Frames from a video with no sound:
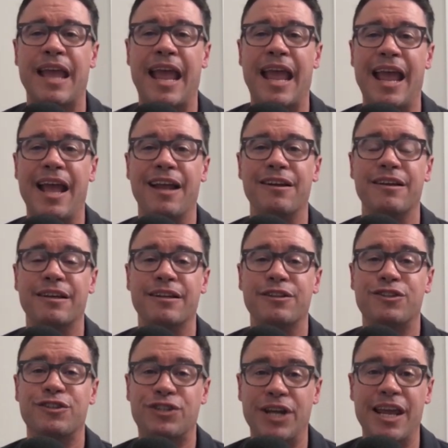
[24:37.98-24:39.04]
And
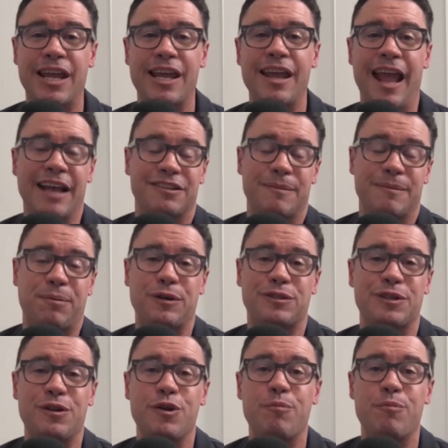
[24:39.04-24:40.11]
she, as a
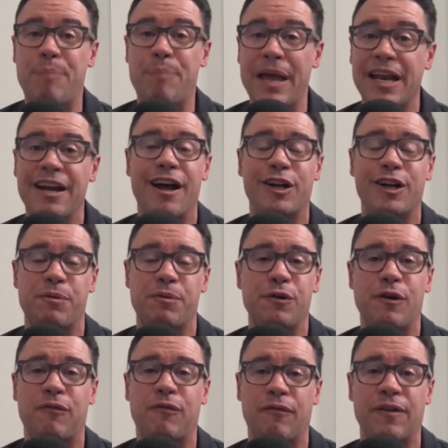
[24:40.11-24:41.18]
person who'd been an
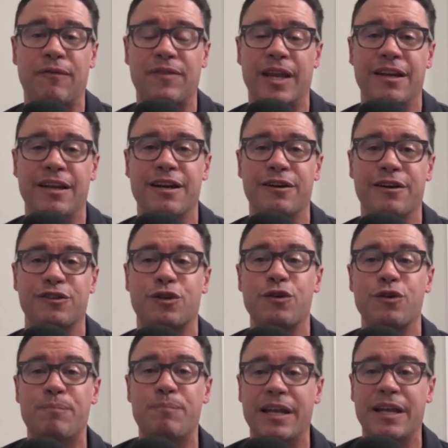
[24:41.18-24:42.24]
entrepreneur for 15 years,
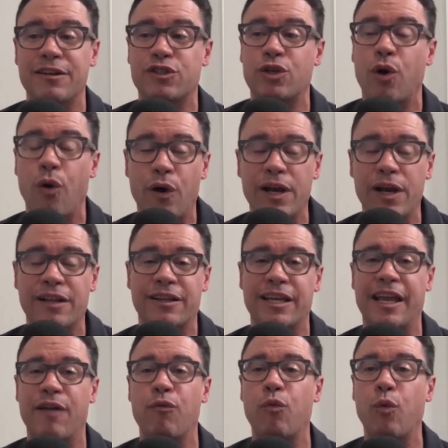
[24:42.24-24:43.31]
who'd been
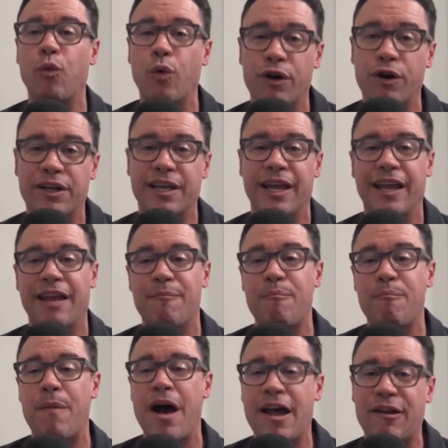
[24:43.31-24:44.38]
toiling and working and
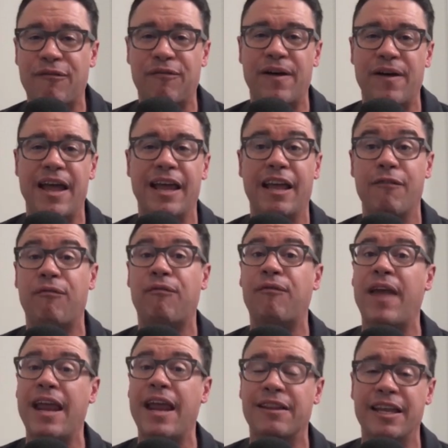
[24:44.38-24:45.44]
modifying and
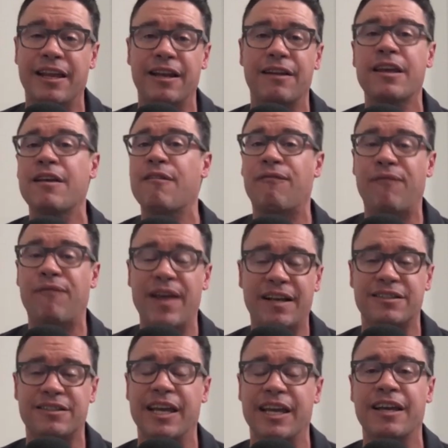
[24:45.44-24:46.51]
failing and
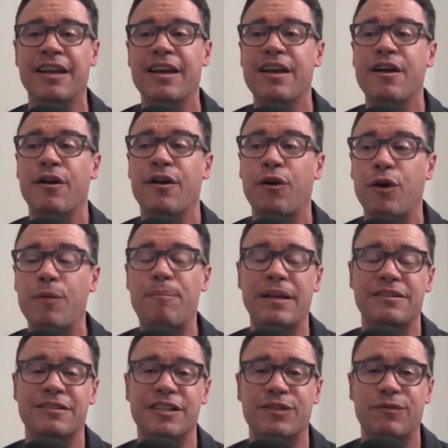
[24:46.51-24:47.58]
fixing her
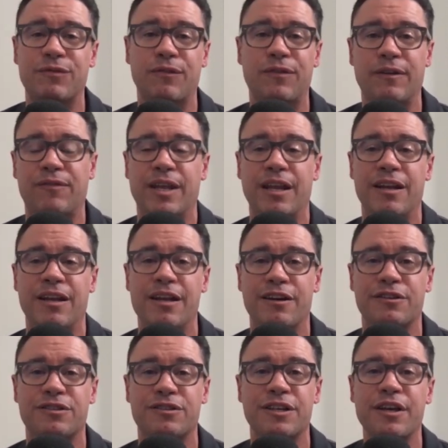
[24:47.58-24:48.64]
business for 15
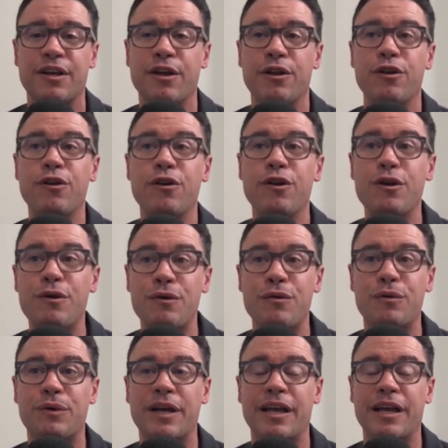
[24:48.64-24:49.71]
years,
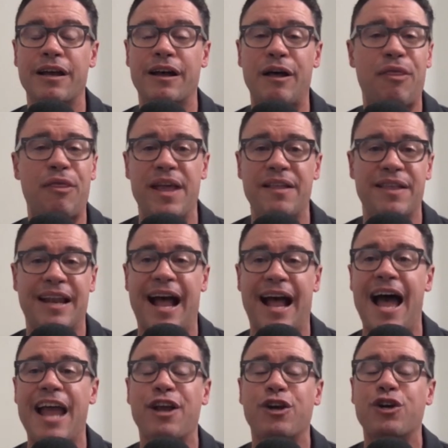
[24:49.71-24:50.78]
knew a thing that
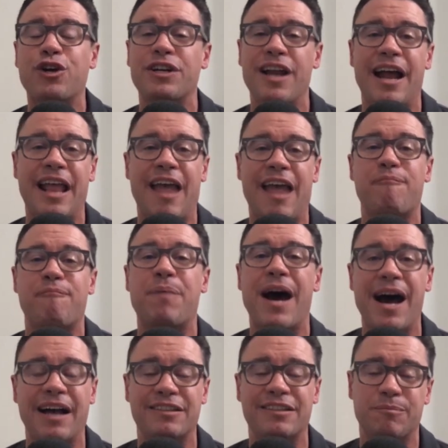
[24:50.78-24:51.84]
I could not have
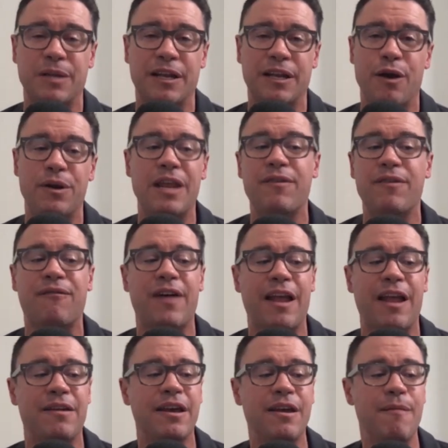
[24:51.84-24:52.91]
possibly known, even if
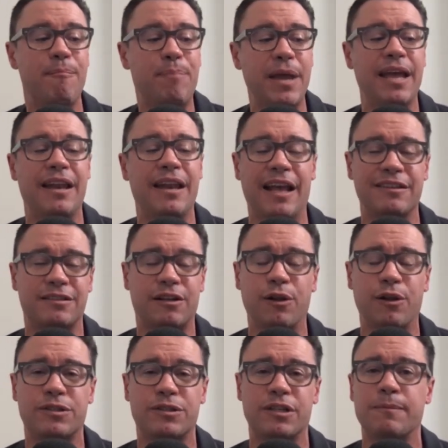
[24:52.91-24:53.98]
I'd been as
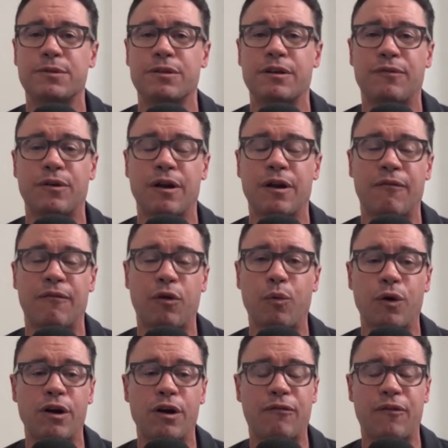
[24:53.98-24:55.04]
close an observer of her
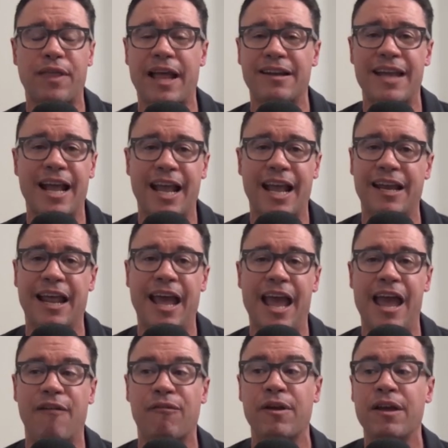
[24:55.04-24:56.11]
work for that decade and a
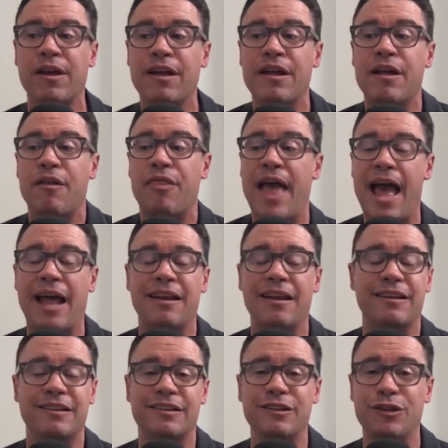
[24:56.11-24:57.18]
half, that
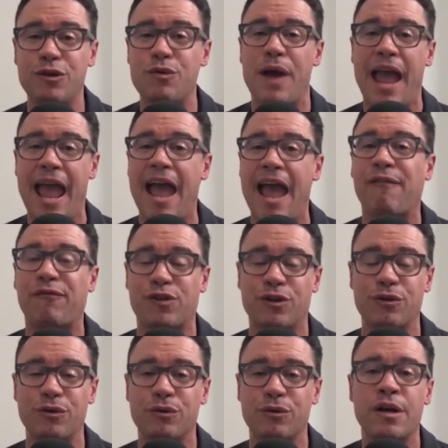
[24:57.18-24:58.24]
you have
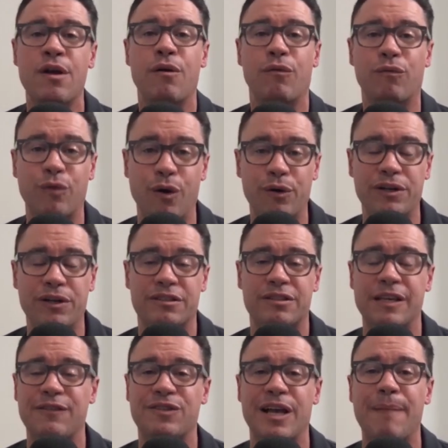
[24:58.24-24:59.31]
to roll your
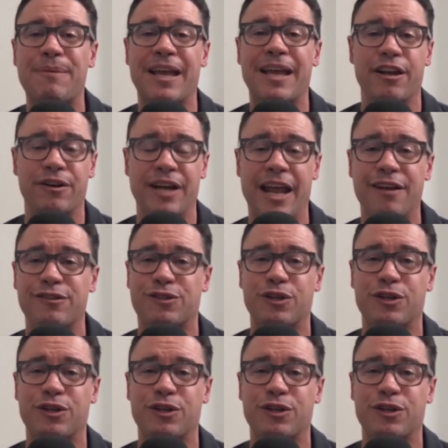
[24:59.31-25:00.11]
sleeves up, get your nails